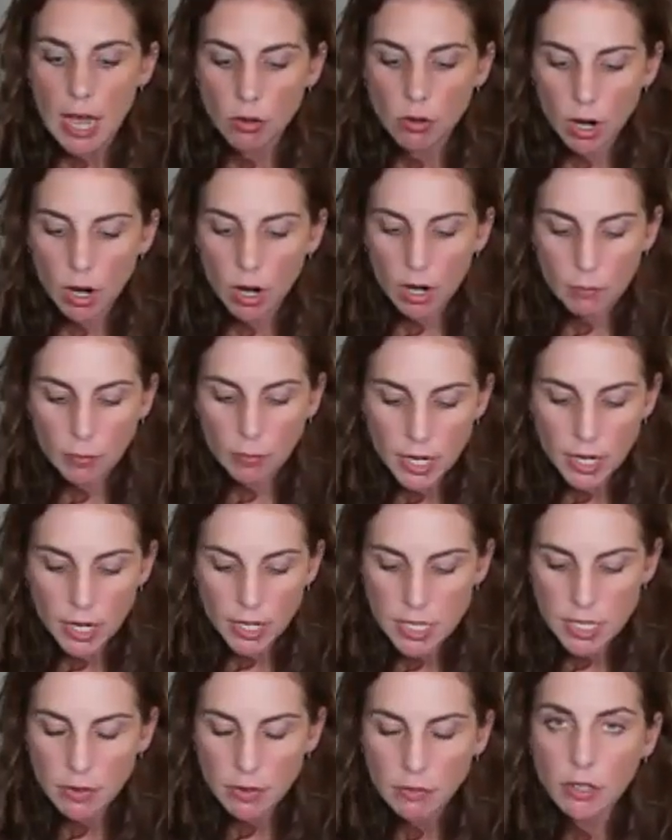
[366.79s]
Our bodies
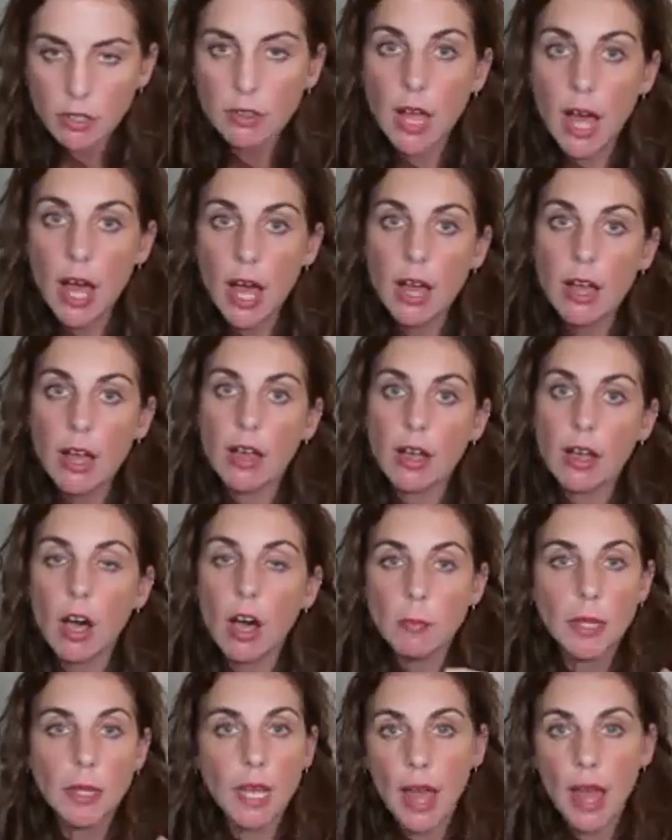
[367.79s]
have a lot
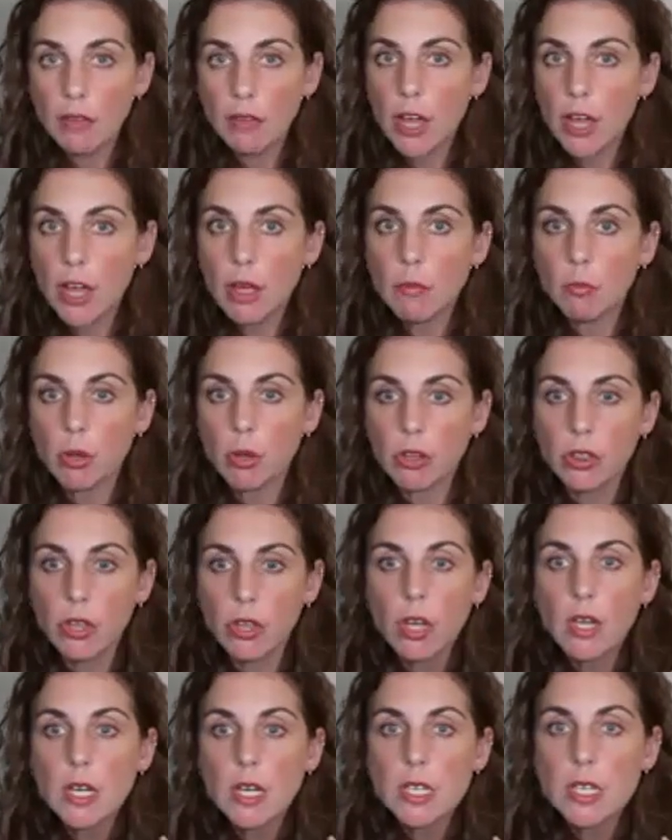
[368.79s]
coming at them with
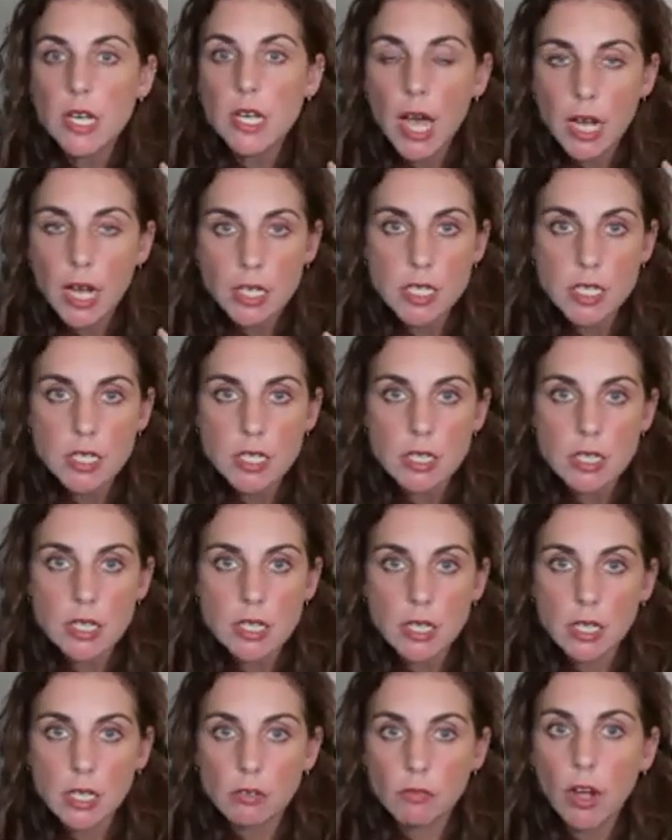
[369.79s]
toxins in
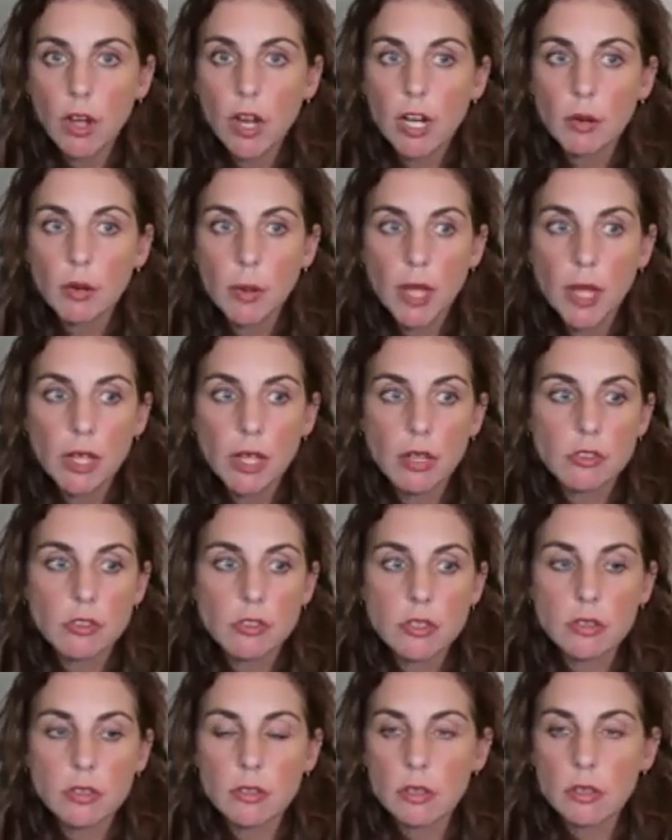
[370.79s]
the environment,
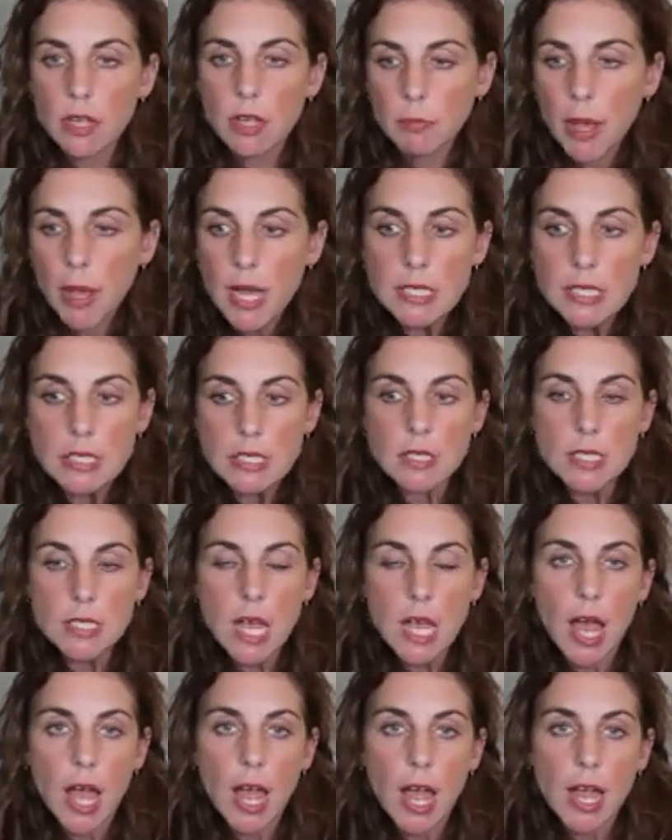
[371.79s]

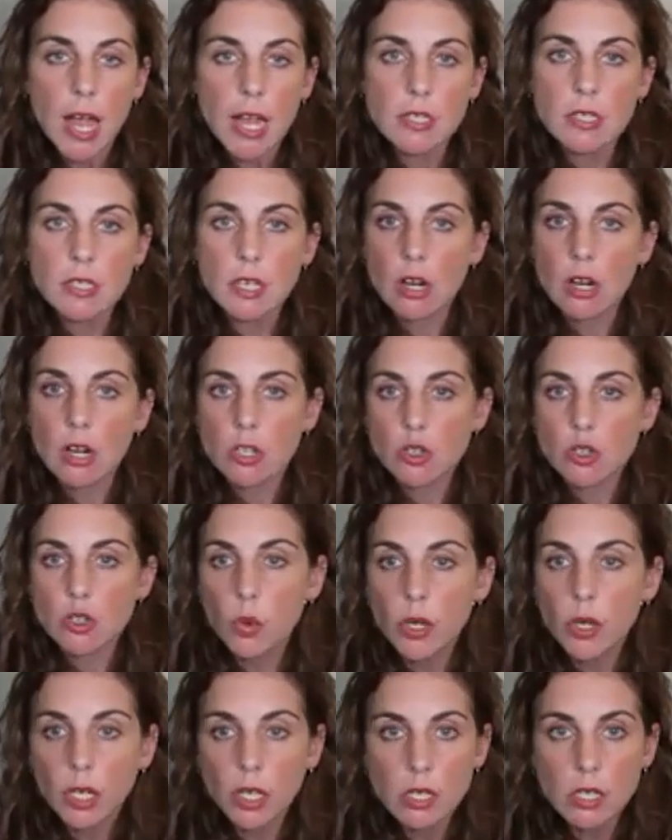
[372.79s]
pesticides, our
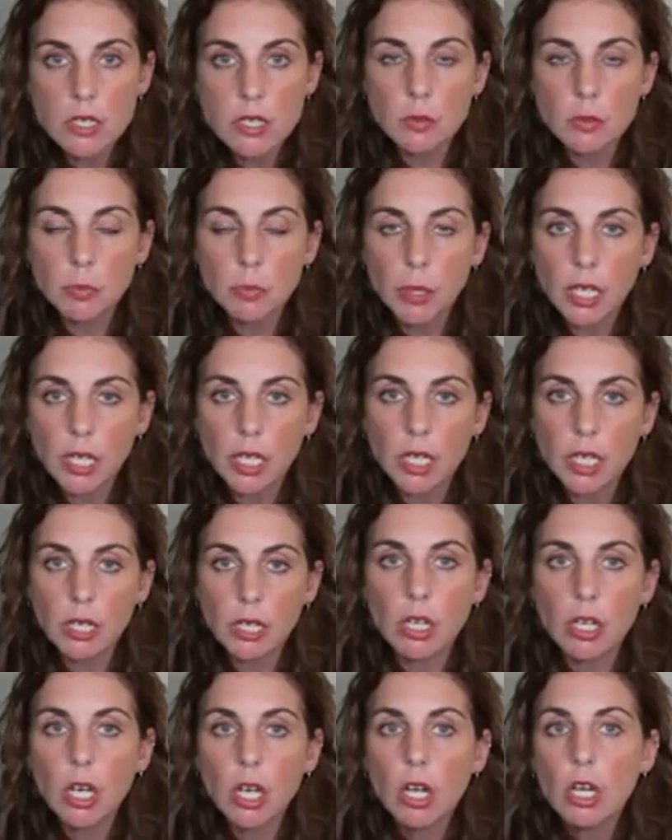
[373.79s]
soil is
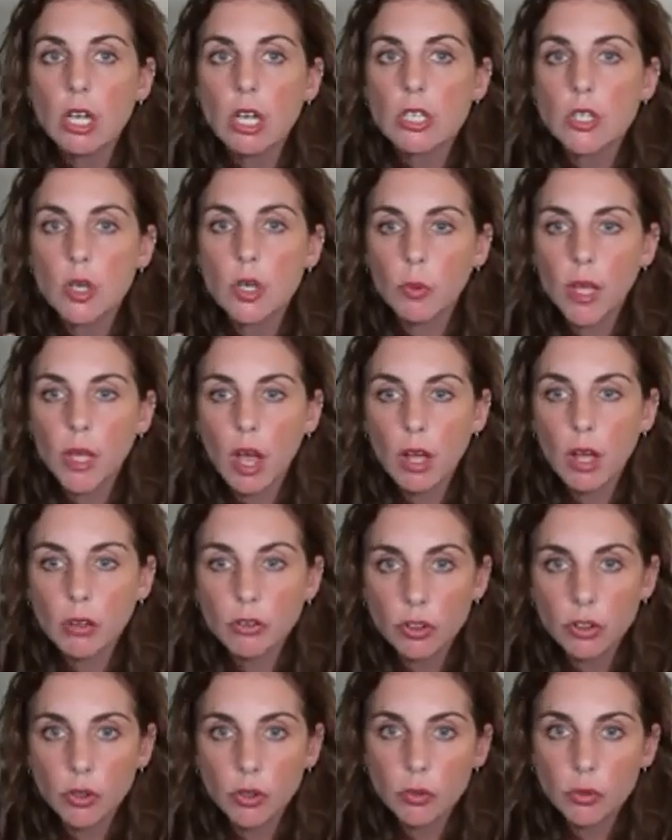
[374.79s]
depleted. So we all
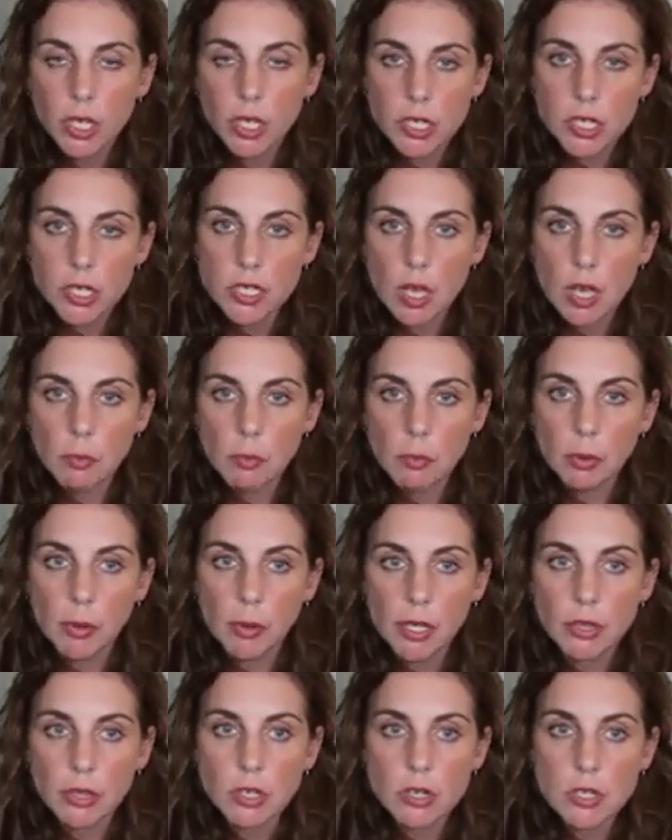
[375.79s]
do need to
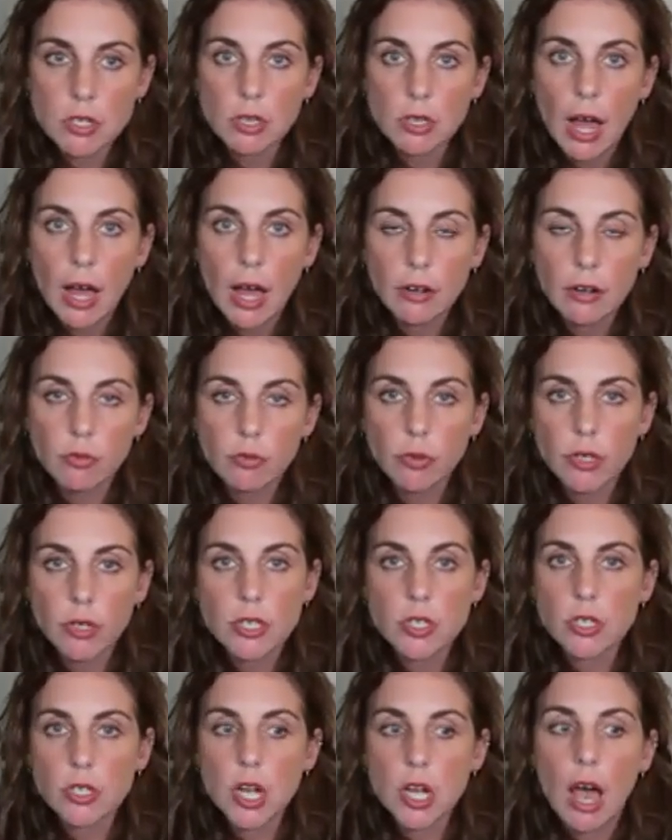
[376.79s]
supplement. There's a lot of
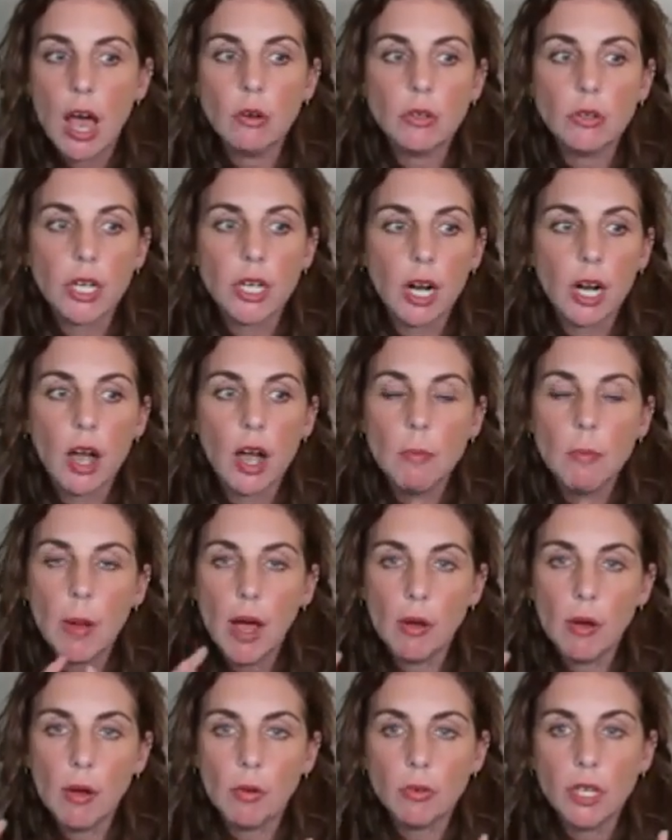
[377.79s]
research out there
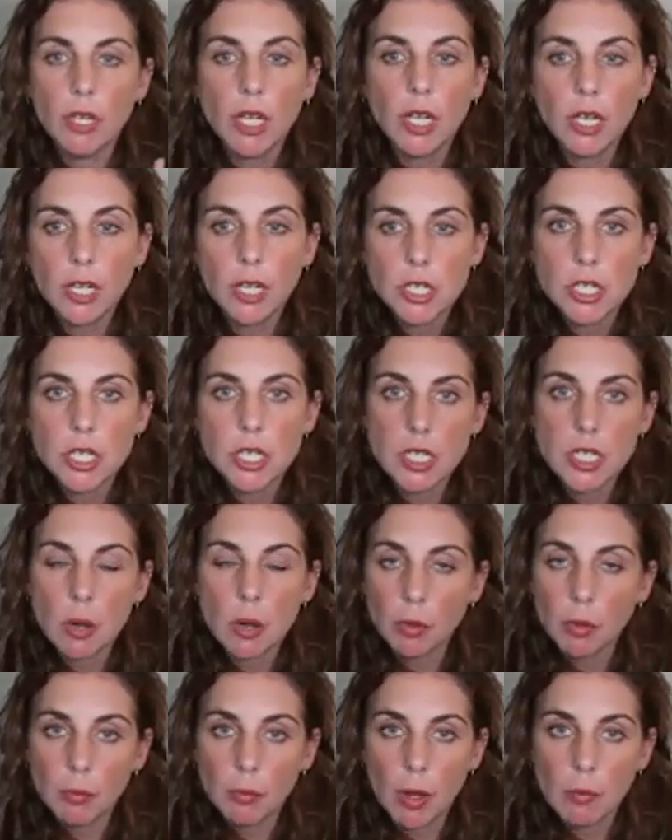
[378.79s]
about needing to
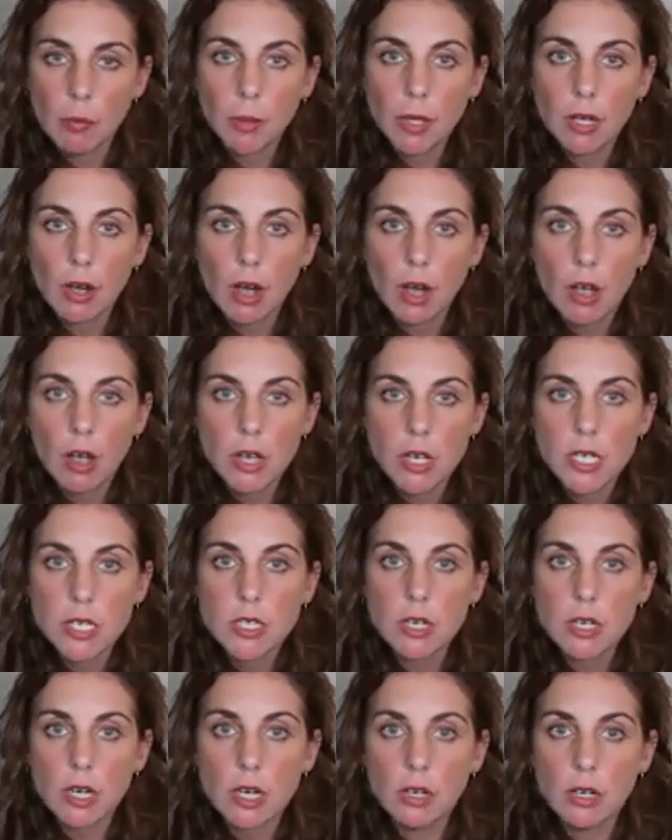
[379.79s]
supplement because
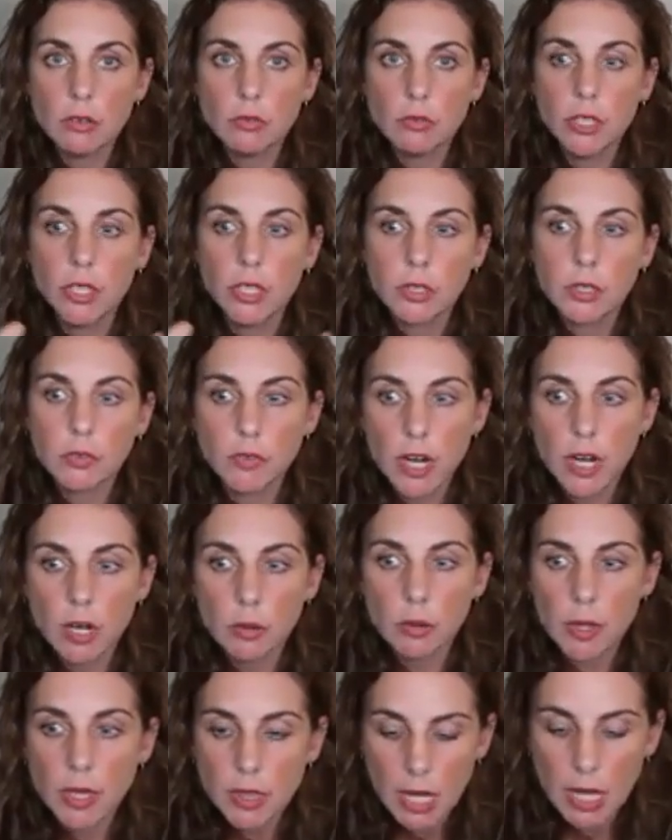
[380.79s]
of the
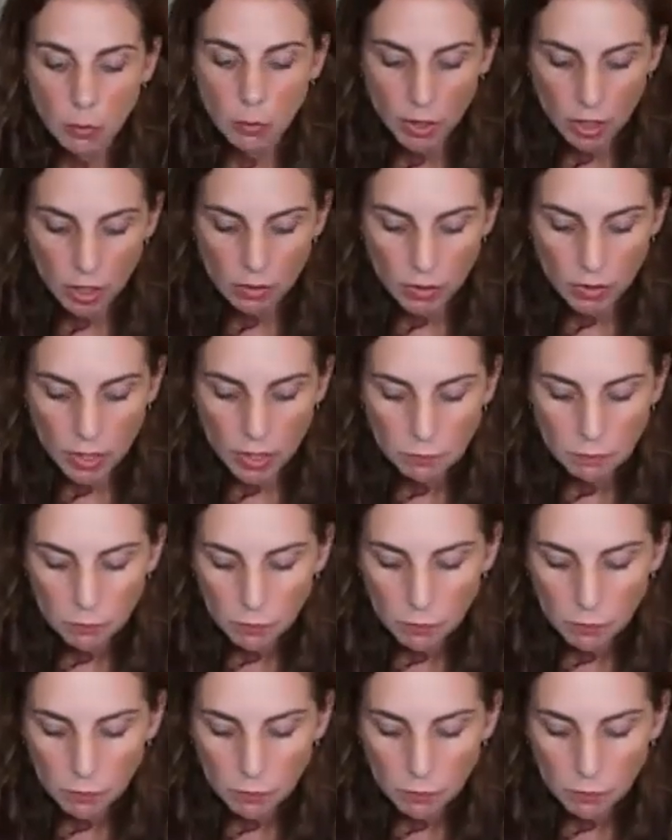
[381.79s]
environment that we live in.